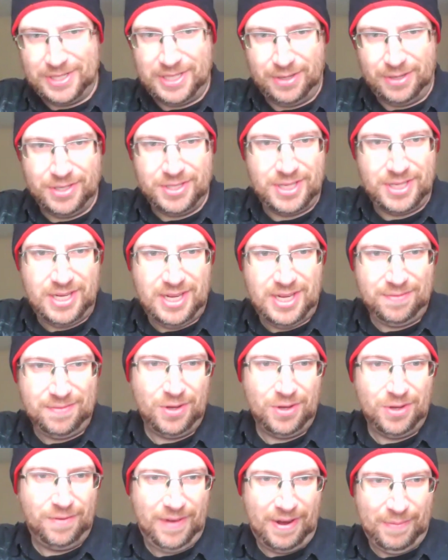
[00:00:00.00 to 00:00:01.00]
seriously. Even
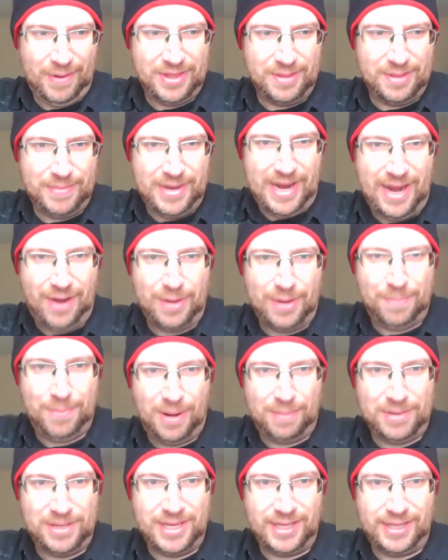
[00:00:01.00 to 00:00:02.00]
though if I read them now, I
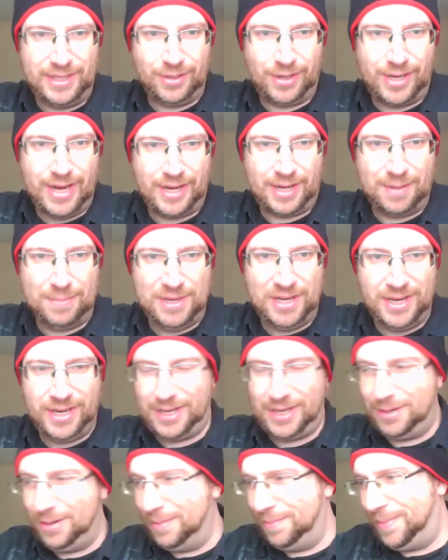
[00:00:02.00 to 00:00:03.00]
probably think they're kind of comedic.
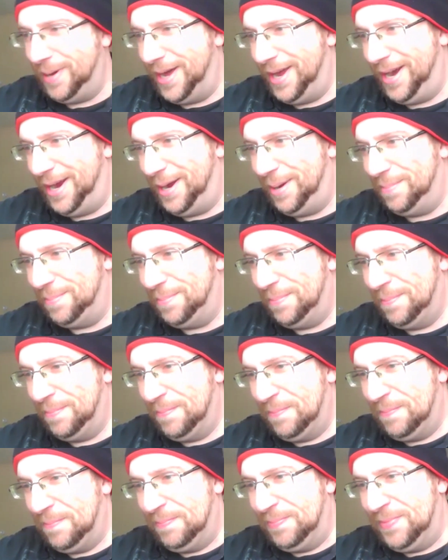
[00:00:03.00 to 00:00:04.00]
But um,
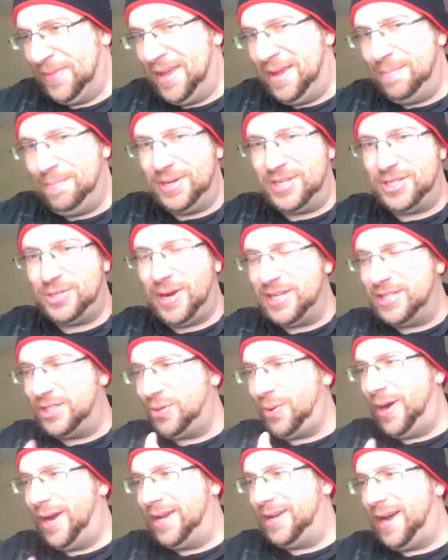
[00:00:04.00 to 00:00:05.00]
but so I
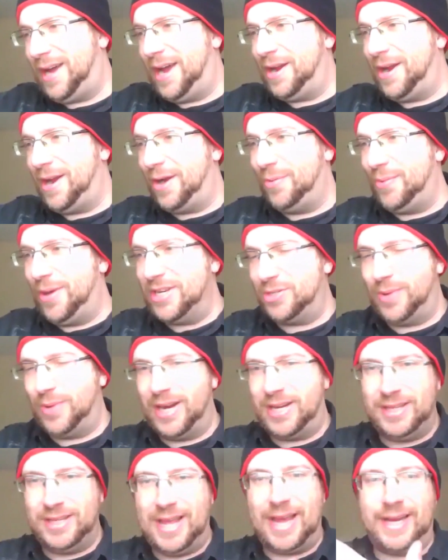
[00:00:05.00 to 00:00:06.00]
so I, I, I
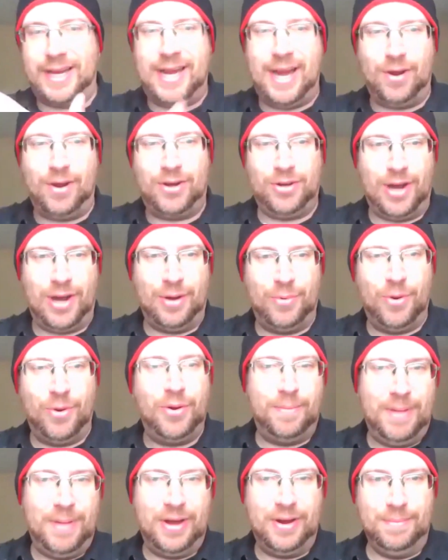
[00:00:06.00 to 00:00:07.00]
resurrected that character. I
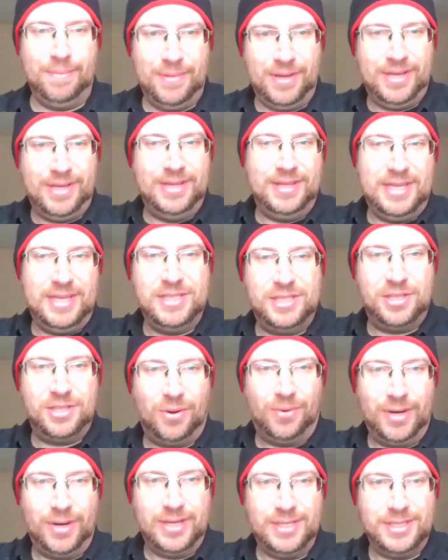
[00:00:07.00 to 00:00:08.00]
wrote about him in these
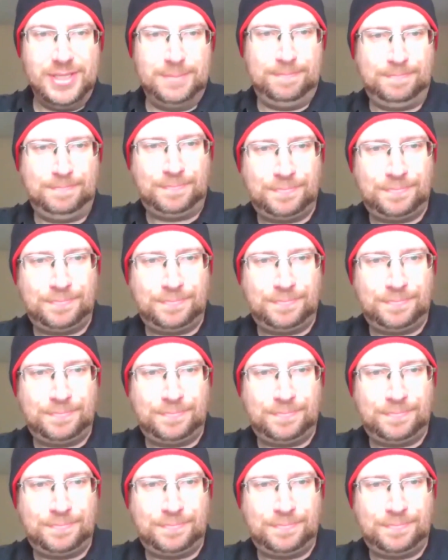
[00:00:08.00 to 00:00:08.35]
stories.